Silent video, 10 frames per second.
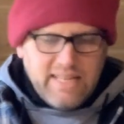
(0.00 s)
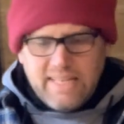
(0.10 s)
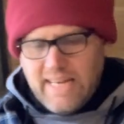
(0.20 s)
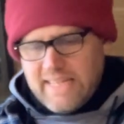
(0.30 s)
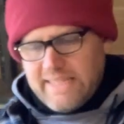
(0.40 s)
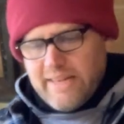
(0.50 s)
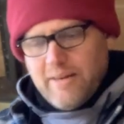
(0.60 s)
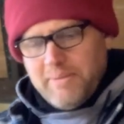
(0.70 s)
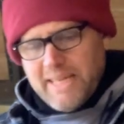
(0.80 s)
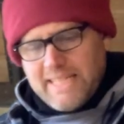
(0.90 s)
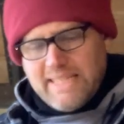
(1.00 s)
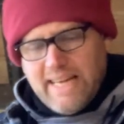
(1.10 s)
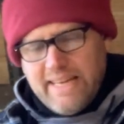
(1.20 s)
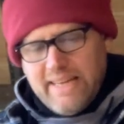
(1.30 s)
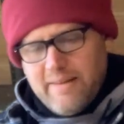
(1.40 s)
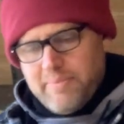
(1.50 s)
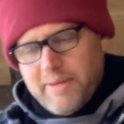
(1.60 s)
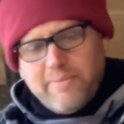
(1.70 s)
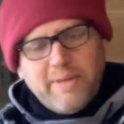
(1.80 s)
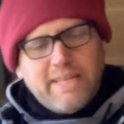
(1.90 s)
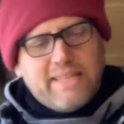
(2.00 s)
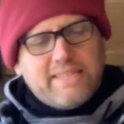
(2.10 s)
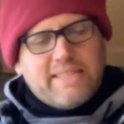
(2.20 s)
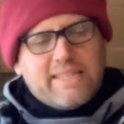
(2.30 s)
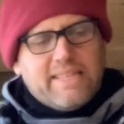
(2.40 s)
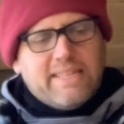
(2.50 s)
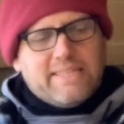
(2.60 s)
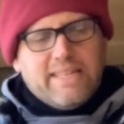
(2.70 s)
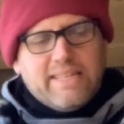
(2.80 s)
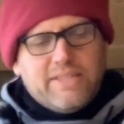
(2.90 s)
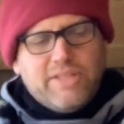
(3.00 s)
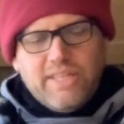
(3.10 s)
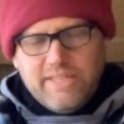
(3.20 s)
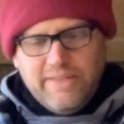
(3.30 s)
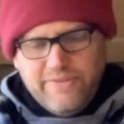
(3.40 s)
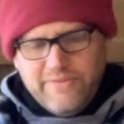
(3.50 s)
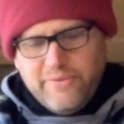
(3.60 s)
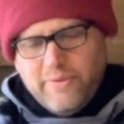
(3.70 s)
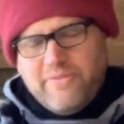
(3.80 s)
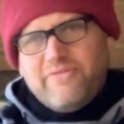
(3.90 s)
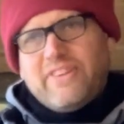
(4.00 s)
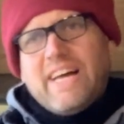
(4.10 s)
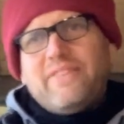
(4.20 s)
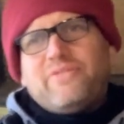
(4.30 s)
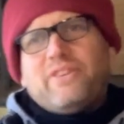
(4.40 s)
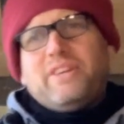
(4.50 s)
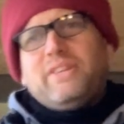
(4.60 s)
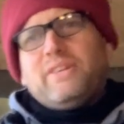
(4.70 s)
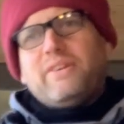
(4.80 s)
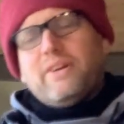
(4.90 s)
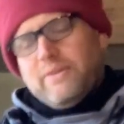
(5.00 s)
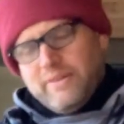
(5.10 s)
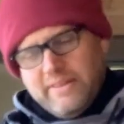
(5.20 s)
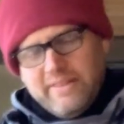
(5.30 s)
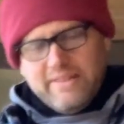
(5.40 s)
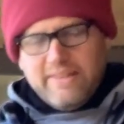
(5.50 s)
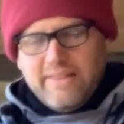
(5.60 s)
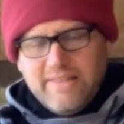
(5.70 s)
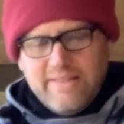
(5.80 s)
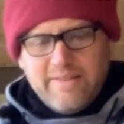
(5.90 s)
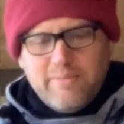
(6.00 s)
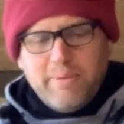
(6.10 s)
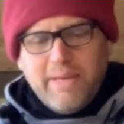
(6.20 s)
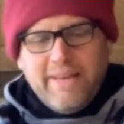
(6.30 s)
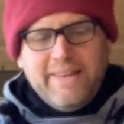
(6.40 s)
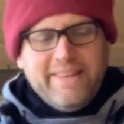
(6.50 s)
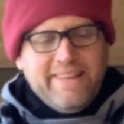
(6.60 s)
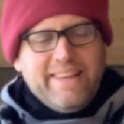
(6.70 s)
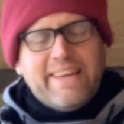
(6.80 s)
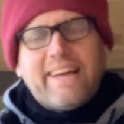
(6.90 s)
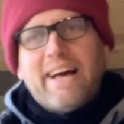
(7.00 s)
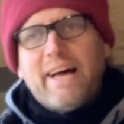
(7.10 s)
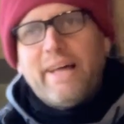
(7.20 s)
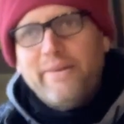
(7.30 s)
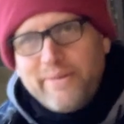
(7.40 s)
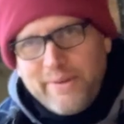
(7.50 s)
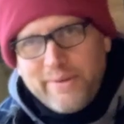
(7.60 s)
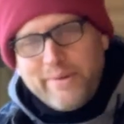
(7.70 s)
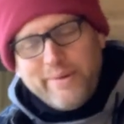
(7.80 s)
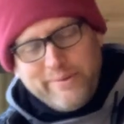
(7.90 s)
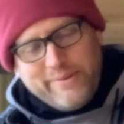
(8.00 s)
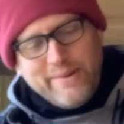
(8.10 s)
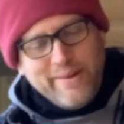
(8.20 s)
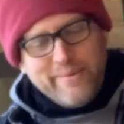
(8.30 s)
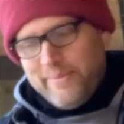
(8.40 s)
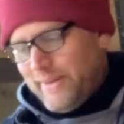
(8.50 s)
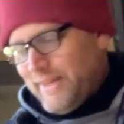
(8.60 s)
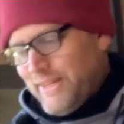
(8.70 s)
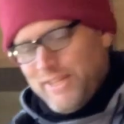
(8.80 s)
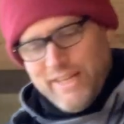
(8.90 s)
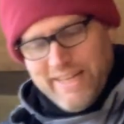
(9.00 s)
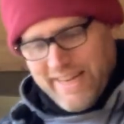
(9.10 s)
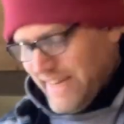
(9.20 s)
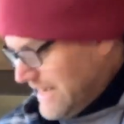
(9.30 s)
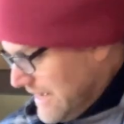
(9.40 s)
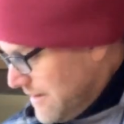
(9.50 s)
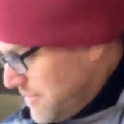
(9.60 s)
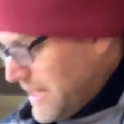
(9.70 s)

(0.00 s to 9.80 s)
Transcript: not terribly exciting, but realistically, it's like, geez, even if it were €5 for €1, this would be like €100 worth of junk. But I